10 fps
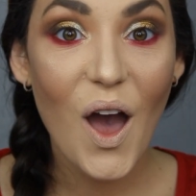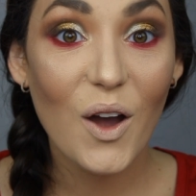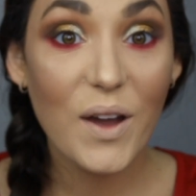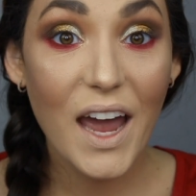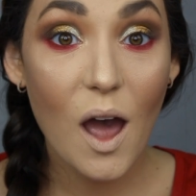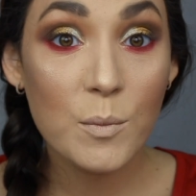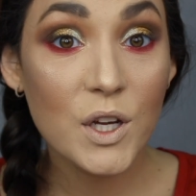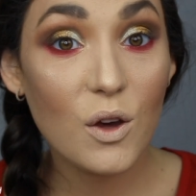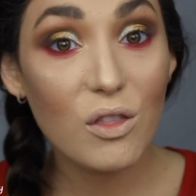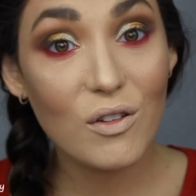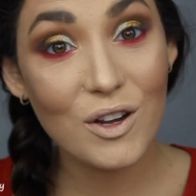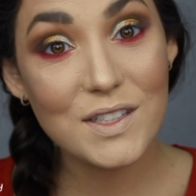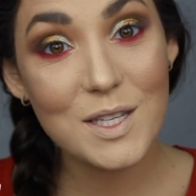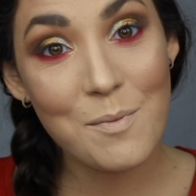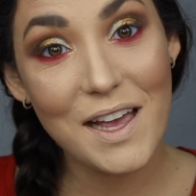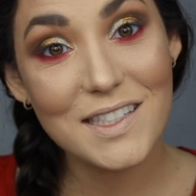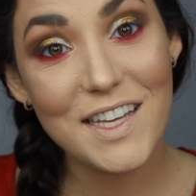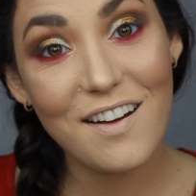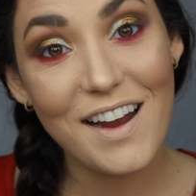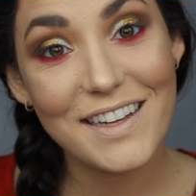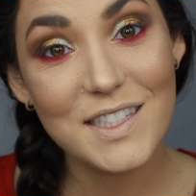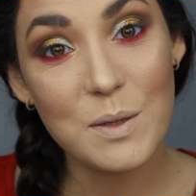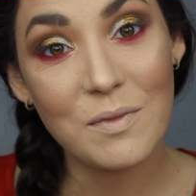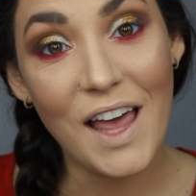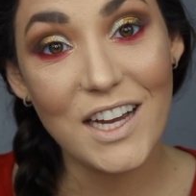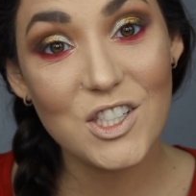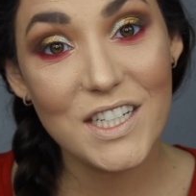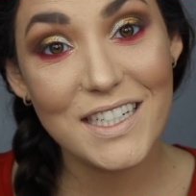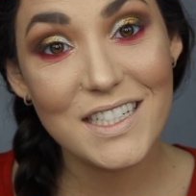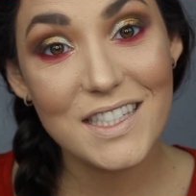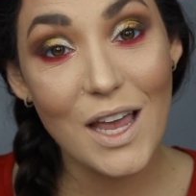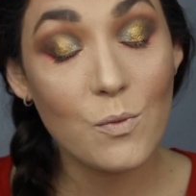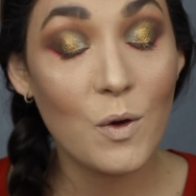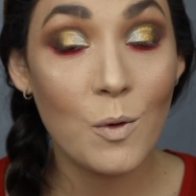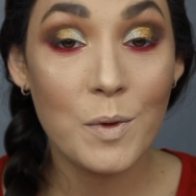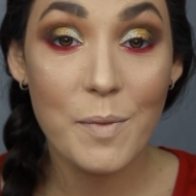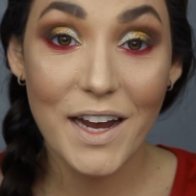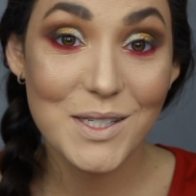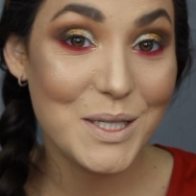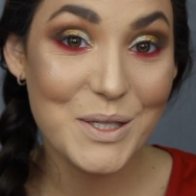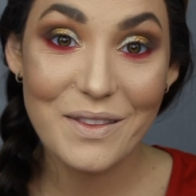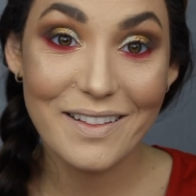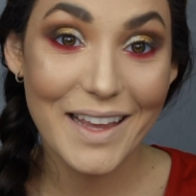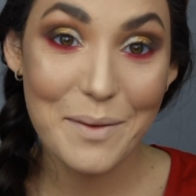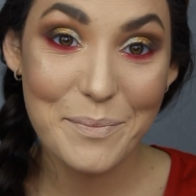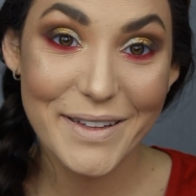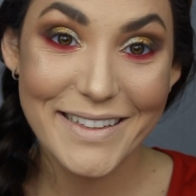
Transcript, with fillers: Okay, I'm gonna go throw on some mascara and some lashes and we will be back to do the lip.